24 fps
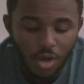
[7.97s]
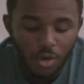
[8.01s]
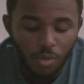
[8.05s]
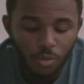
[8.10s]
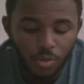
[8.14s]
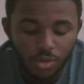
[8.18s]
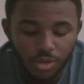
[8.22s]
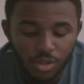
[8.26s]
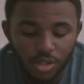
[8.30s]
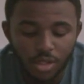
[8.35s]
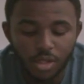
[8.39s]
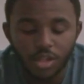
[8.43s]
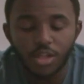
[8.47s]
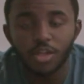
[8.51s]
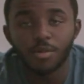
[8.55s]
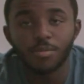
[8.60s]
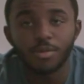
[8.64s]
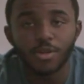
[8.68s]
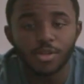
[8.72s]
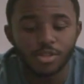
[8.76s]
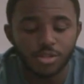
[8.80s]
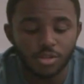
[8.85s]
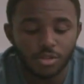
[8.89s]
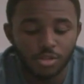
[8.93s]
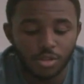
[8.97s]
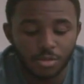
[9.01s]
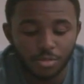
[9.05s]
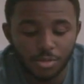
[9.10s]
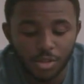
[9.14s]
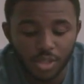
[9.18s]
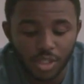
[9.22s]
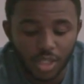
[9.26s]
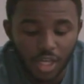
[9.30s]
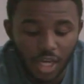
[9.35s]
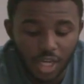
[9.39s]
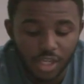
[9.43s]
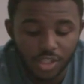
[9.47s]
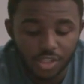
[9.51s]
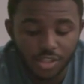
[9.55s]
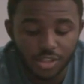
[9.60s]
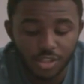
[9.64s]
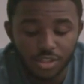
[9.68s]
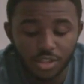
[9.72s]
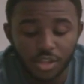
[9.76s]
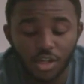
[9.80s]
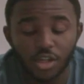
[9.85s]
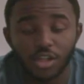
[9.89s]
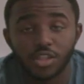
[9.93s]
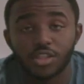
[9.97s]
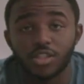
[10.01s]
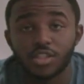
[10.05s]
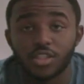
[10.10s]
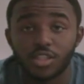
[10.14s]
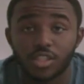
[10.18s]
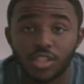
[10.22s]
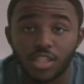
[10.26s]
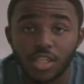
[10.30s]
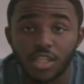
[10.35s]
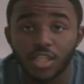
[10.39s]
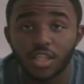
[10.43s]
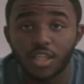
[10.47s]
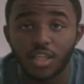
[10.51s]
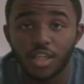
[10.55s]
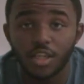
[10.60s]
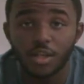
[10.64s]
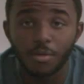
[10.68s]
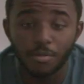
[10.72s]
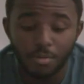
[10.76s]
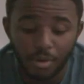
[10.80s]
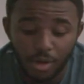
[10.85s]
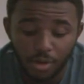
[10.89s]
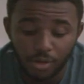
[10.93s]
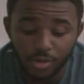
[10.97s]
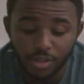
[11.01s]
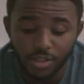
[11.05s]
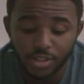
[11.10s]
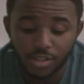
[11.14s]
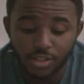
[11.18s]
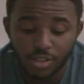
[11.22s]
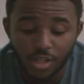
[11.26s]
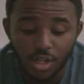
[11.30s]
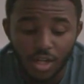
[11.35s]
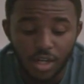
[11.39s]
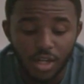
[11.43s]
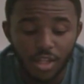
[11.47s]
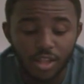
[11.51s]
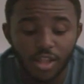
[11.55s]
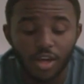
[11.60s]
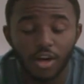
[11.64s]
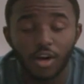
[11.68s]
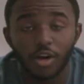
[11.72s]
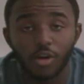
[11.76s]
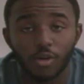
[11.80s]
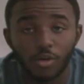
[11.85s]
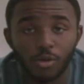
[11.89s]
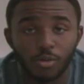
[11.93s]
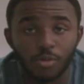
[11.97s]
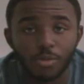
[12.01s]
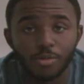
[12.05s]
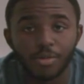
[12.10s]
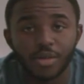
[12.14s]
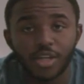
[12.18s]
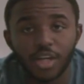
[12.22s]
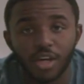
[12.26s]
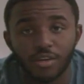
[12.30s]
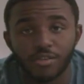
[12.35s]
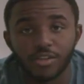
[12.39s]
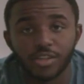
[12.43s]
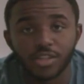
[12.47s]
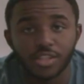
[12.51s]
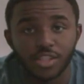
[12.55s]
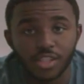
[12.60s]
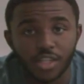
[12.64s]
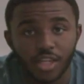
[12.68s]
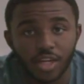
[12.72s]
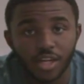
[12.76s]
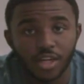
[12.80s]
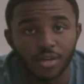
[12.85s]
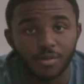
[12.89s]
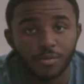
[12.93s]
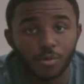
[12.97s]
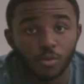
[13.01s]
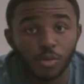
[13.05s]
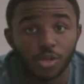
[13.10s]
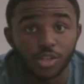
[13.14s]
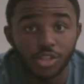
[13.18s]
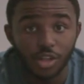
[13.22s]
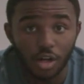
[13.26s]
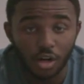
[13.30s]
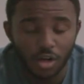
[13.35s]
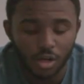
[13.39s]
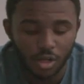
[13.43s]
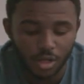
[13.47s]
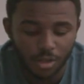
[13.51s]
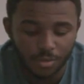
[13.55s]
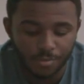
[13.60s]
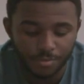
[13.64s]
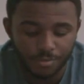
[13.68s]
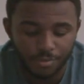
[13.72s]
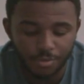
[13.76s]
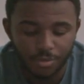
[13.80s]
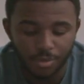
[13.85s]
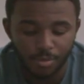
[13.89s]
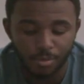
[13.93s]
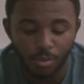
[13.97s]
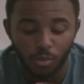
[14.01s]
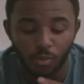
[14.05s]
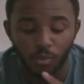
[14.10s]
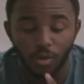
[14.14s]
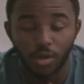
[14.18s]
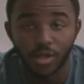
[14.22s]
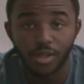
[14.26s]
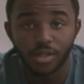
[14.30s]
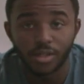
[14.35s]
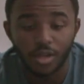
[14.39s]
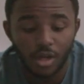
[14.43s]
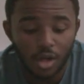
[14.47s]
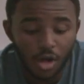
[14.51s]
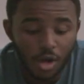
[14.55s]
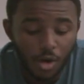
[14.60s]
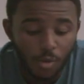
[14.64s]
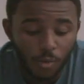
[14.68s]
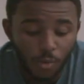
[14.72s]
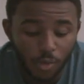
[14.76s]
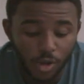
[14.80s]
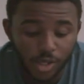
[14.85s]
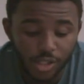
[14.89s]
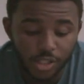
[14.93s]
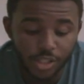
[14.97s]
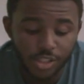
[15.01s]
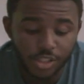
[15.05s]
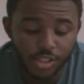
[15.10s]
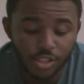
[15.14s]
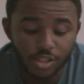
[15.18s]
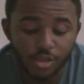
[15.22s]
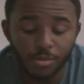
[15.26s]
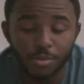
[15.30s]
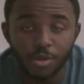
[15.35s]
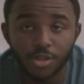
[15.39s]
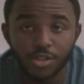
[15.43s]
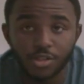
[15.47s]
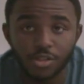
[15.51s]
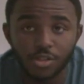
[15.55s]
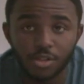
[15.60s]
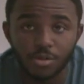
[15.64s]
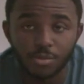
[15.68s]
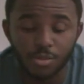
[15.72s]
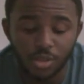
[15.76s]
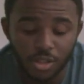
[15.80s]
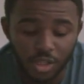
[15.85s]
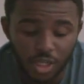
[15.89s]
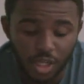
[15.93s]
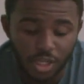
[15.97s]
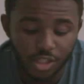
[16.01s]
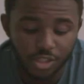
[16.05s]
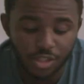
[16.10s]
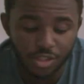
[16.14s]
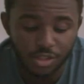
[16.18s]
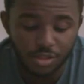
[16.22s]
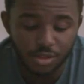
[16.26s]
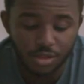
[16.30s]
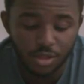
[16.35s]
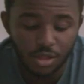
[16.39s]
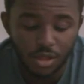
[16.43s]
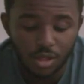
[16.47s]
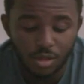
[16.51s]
Within interpersonal communication, there are 10 key components that our group will be covering today, which are, number 1, what is interpersonal communication,